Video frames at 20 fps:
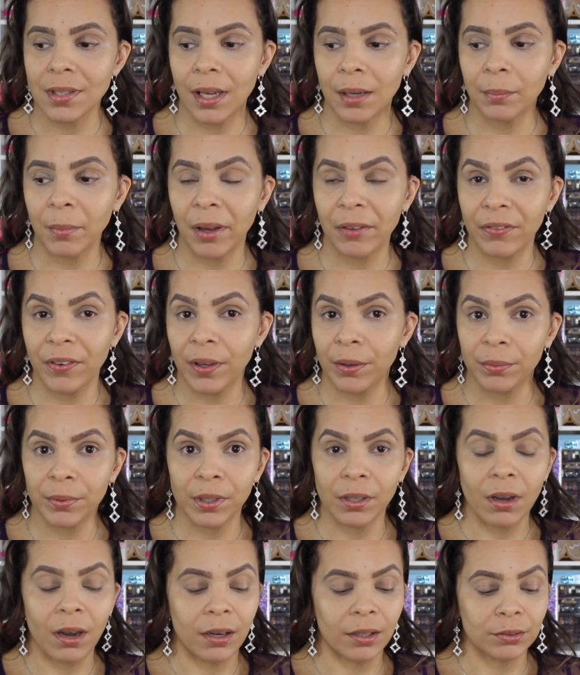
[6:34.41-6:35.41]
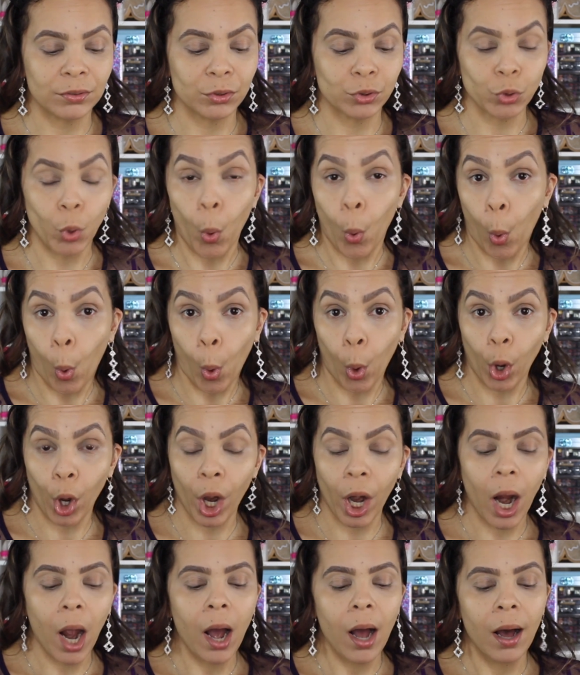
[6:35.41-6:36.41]
like my favorite
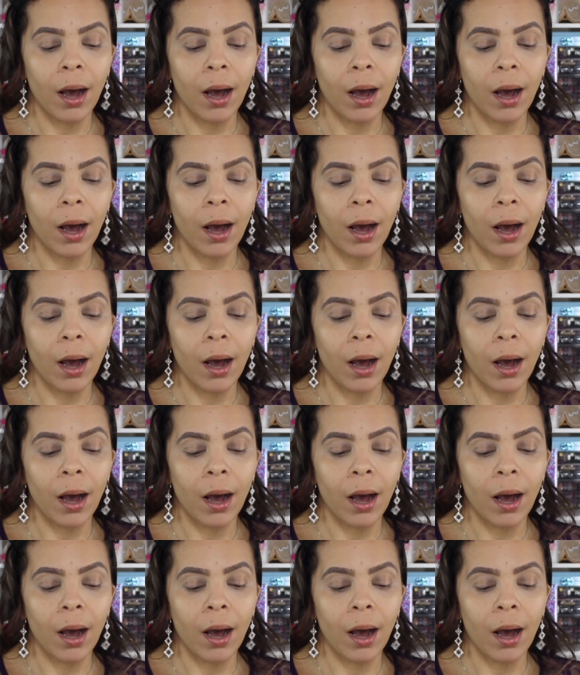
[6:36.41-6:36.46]
contour.